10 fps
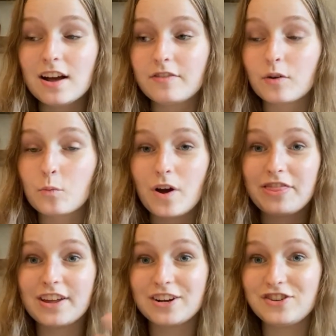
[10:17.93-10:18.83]
for
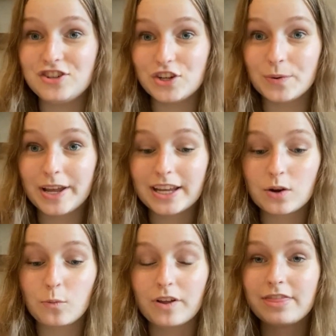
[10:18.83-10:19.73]
what they're doing
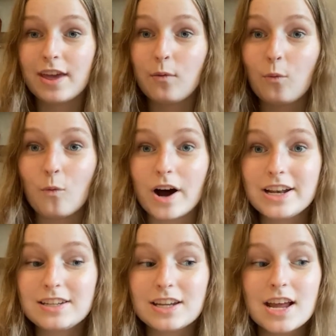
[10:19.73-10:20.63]
and what they
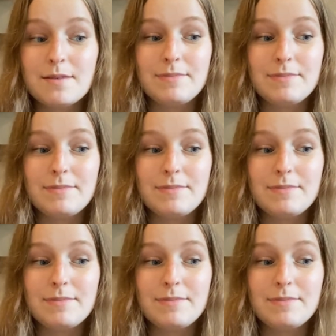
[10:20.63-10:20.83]
want.